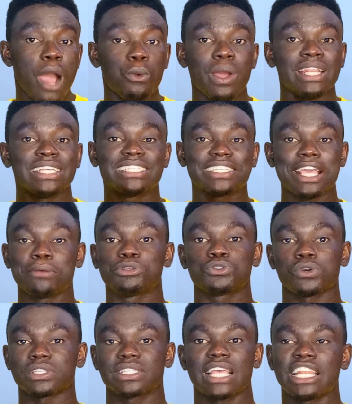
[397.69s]
And when it came,
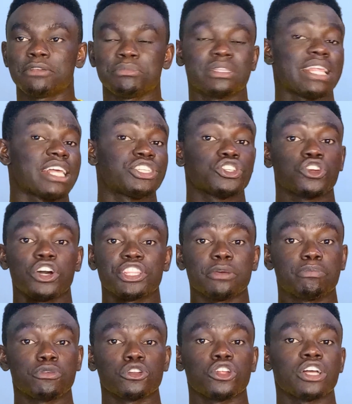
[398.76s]
she was telling me that she got
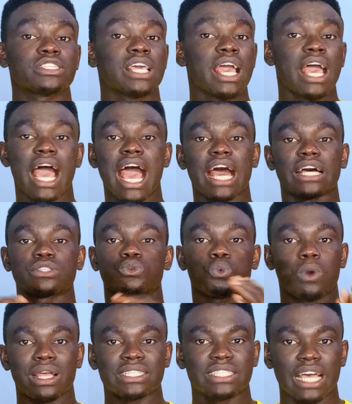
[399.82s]
the product at
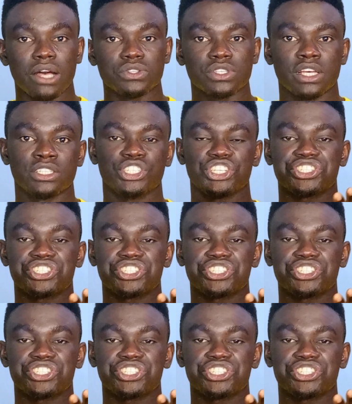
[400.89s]
one thousand,